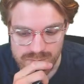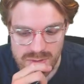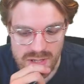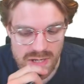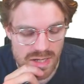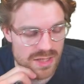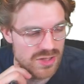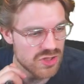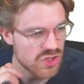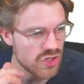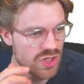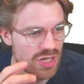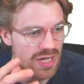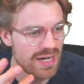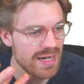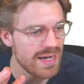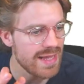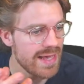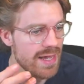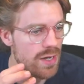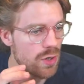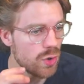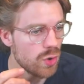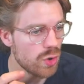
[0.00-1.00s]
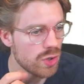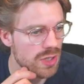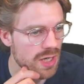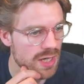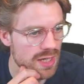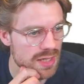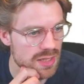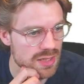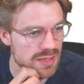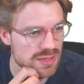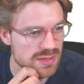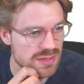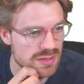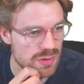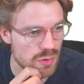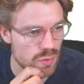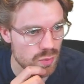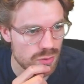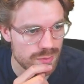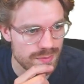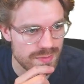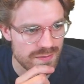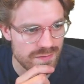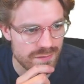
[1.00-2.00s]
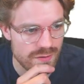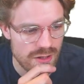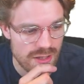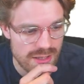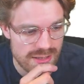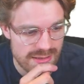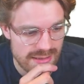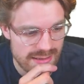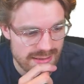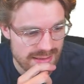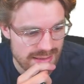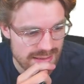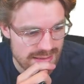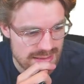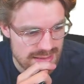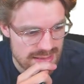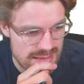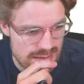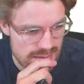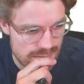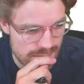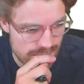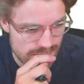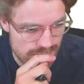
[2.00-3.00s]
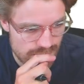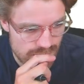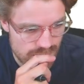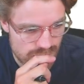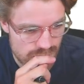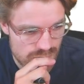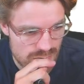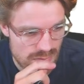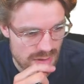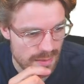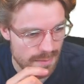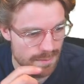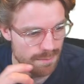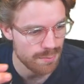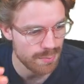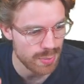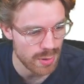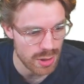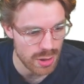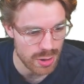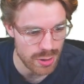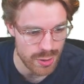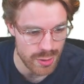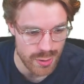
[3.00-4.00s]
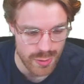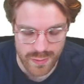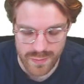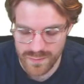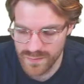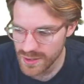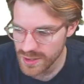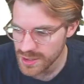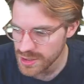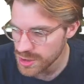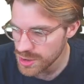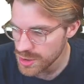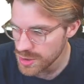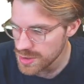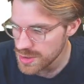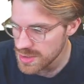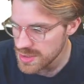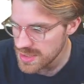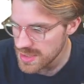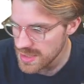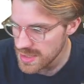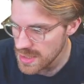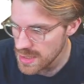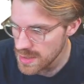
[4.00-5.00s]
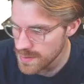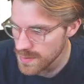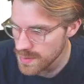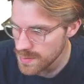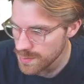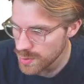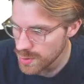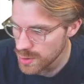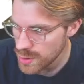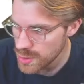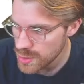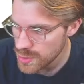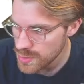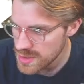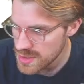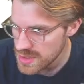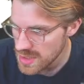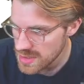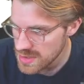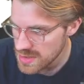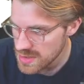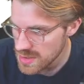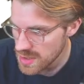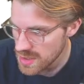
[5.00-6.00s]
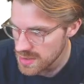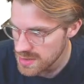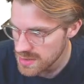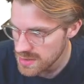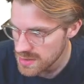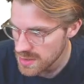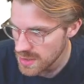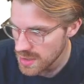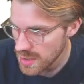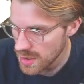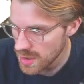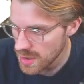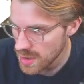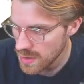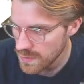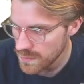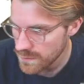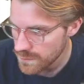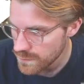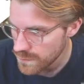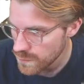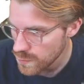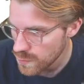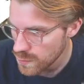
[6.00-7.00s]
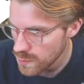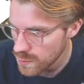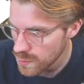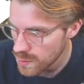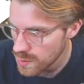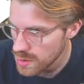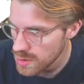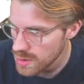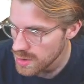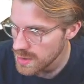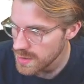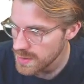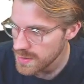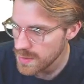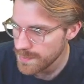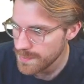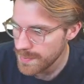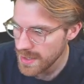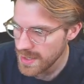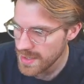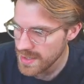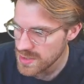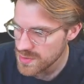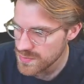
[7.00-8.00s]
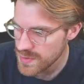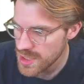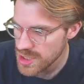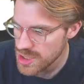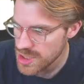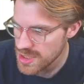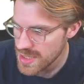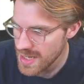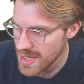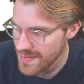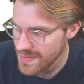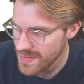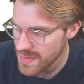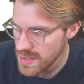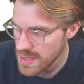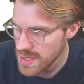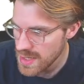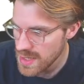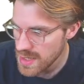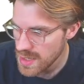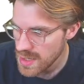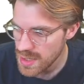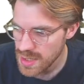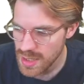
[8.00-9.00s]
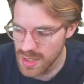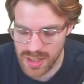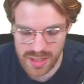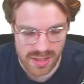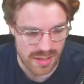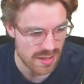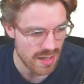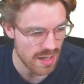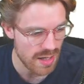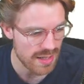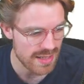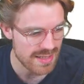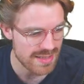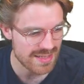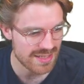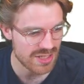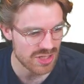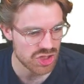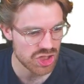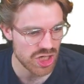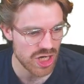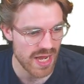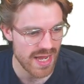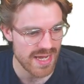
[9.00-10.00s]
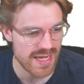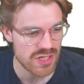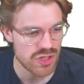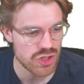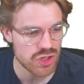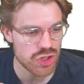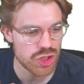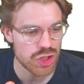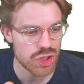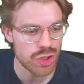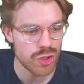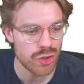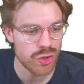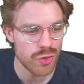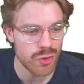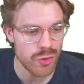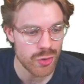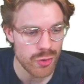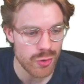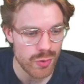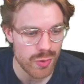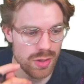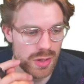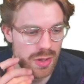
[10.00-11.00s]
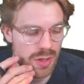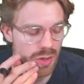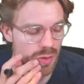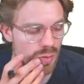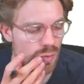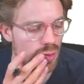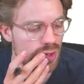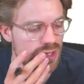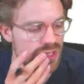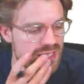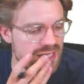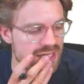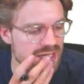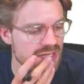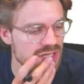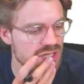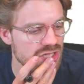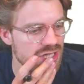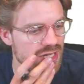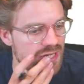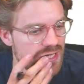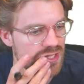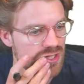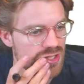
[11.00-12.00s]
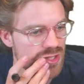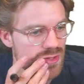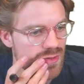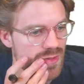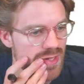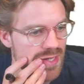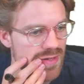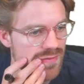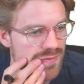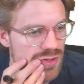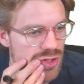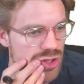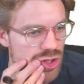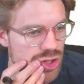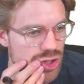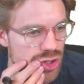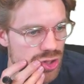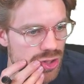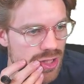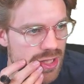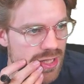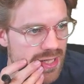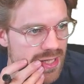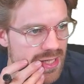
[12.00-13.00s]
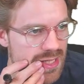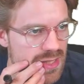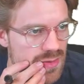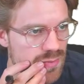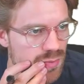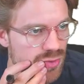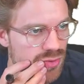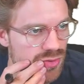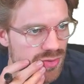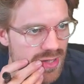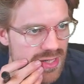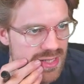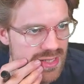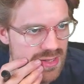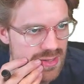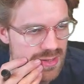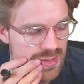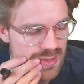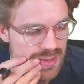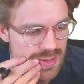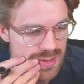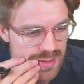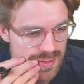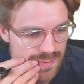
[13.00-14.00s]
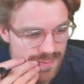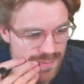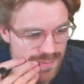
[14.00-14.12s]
So clear or colourless would be fine there, Kenzie. Blue, very good, team. Blue is our starting colour for the Benedict's reagent, and the colour is going to change to, what is it going to change to if the sugar is present?